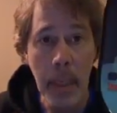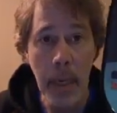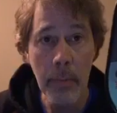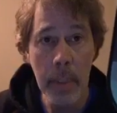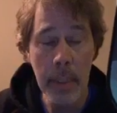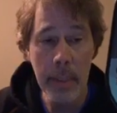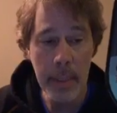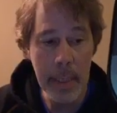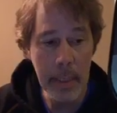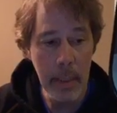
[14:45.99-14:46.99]
I really
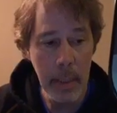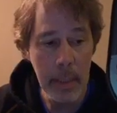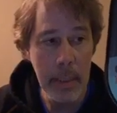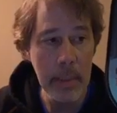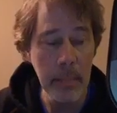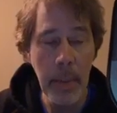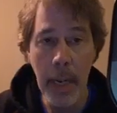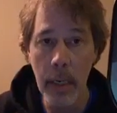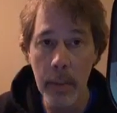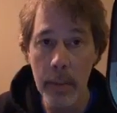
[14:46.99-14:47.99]
think this
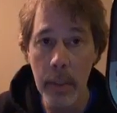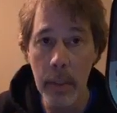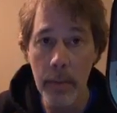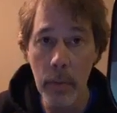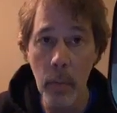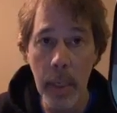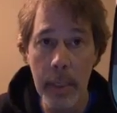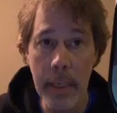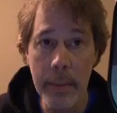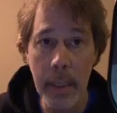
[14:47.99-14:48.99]
paddle is going to do well
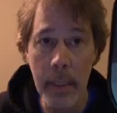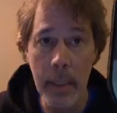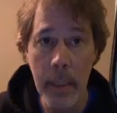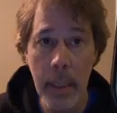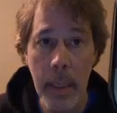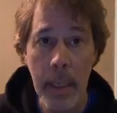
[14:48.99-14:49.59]
out there.